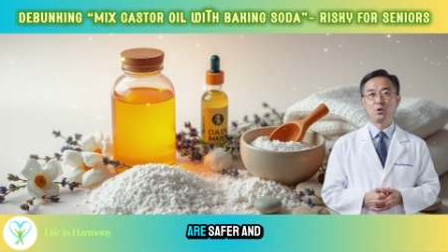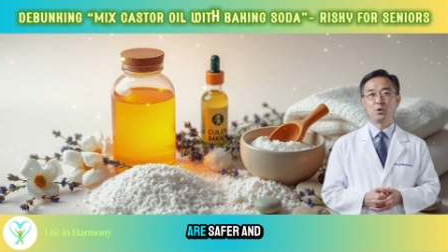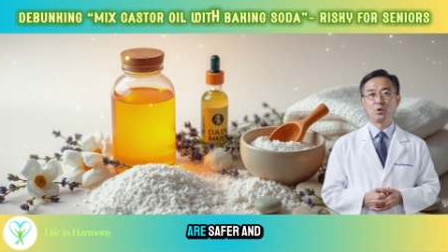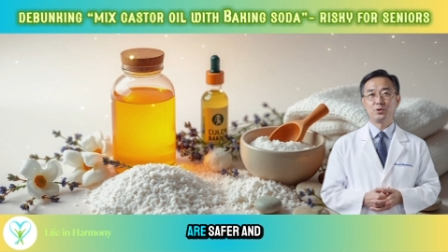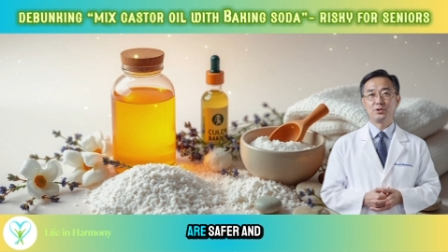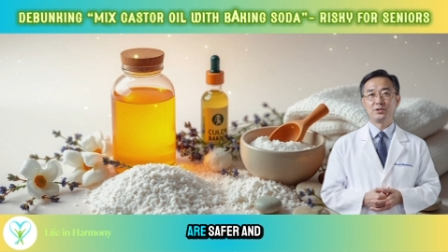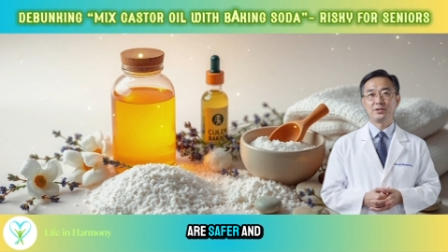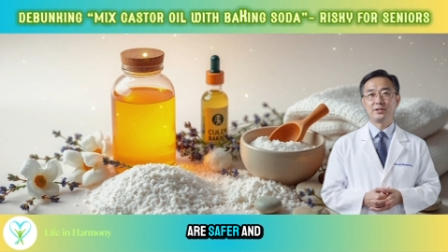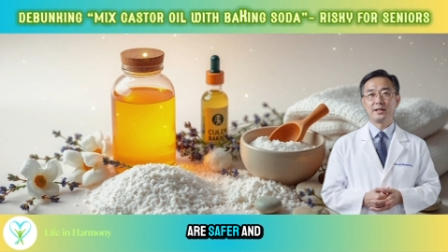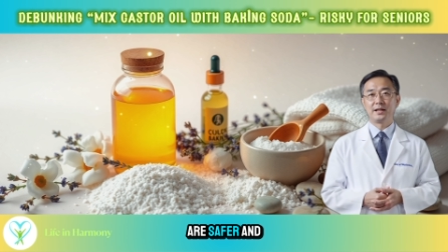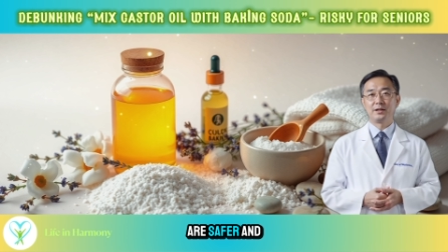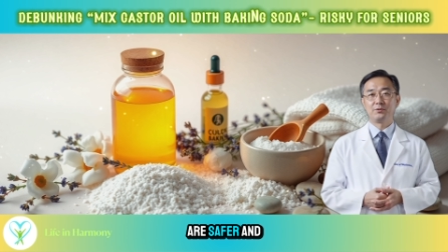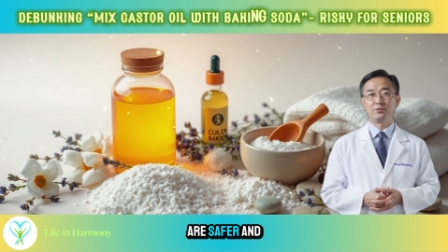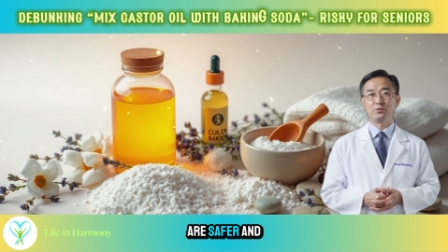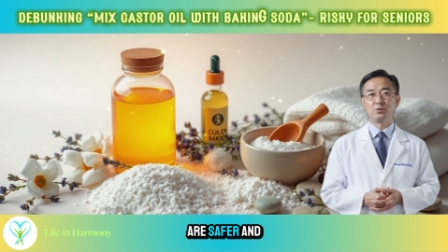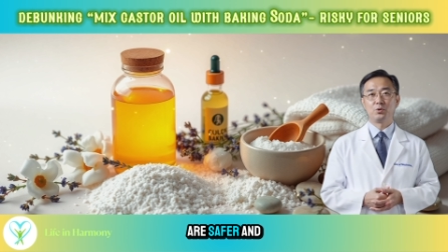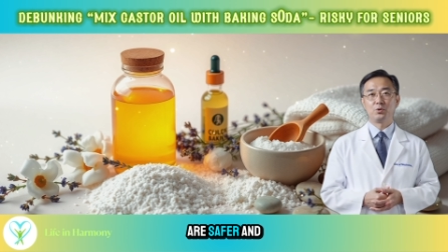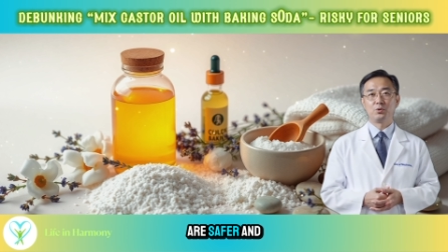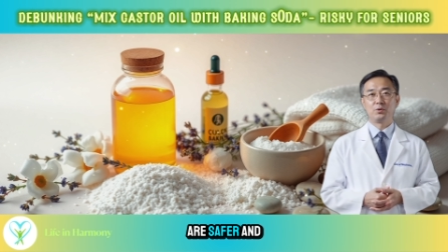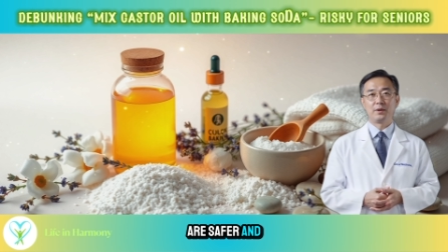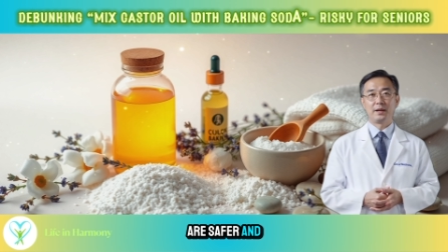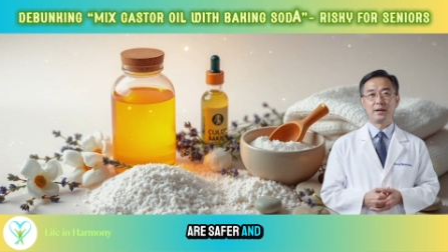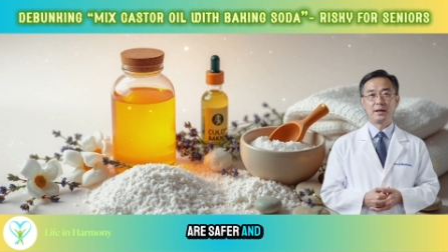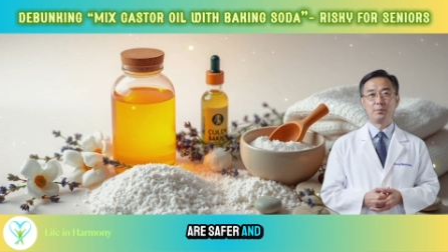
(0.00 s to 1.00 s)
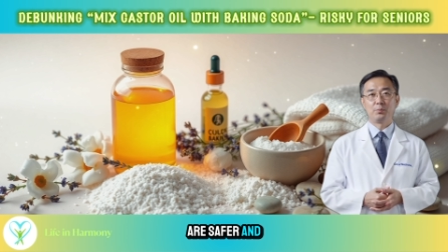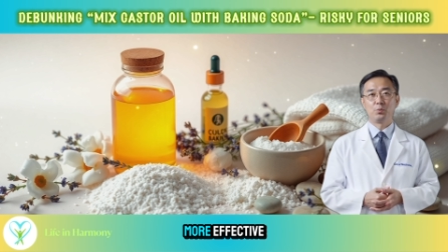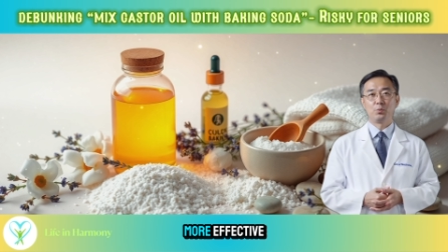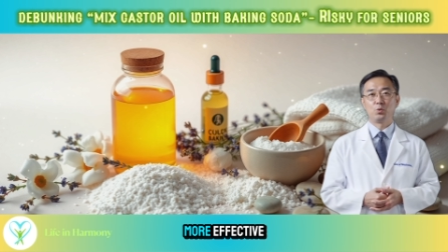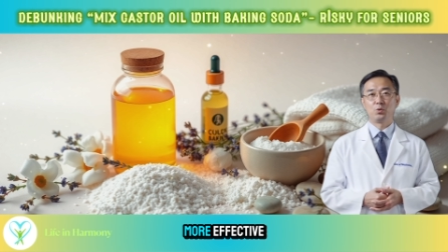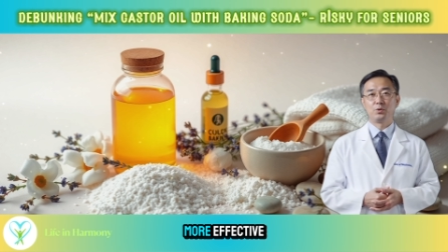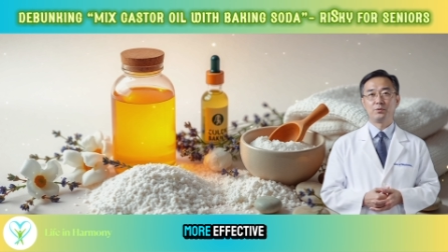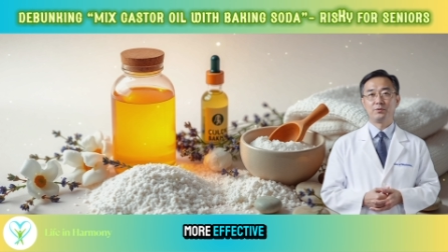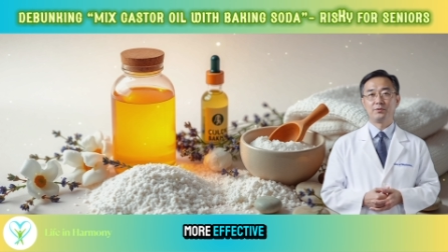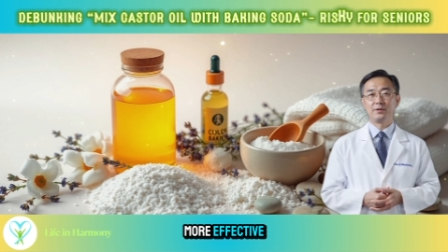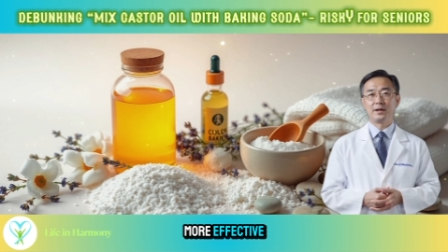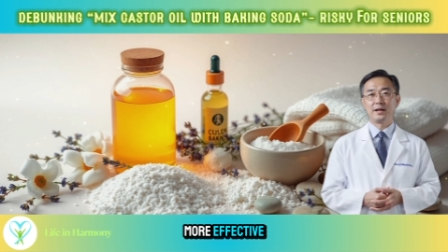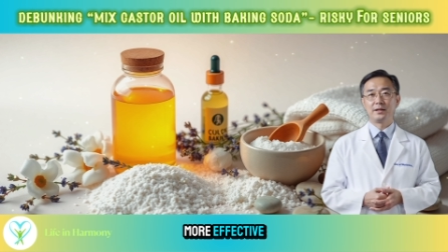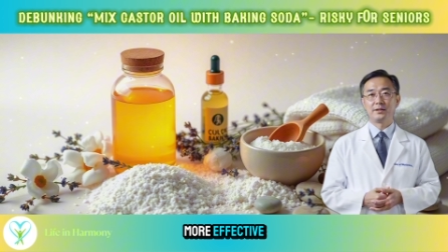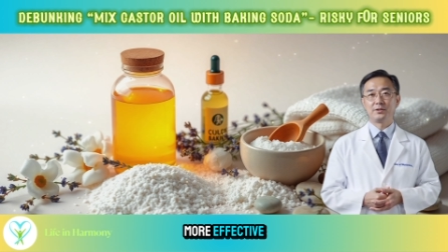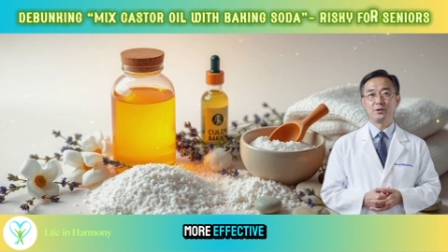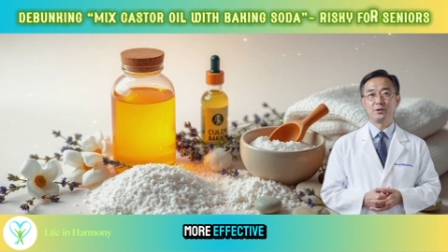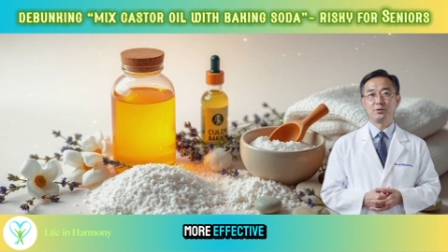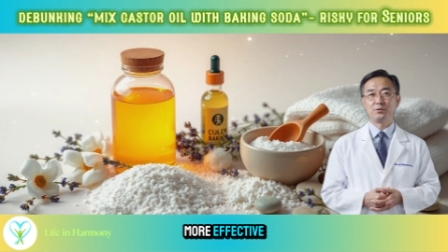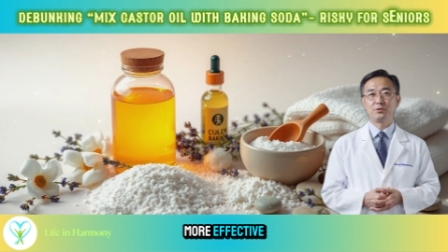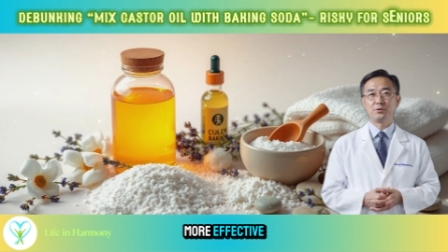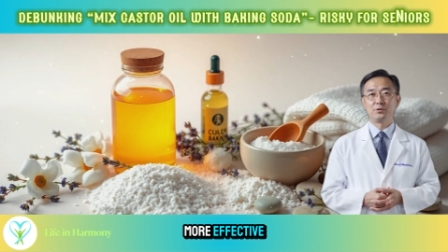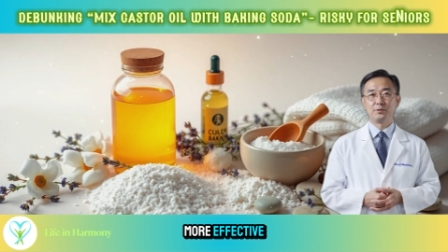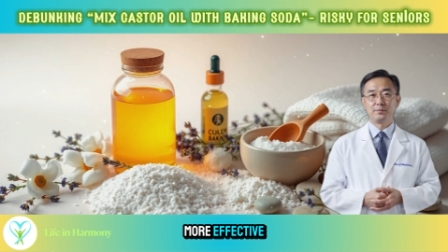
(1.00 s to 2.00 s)
are safer and more
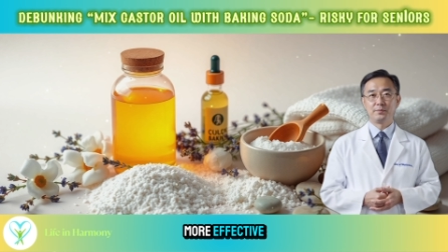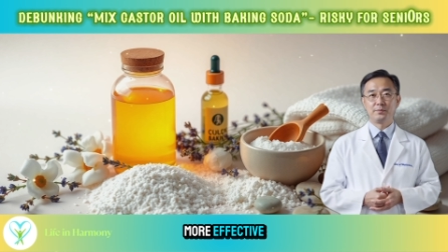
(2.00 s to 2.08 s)
effective.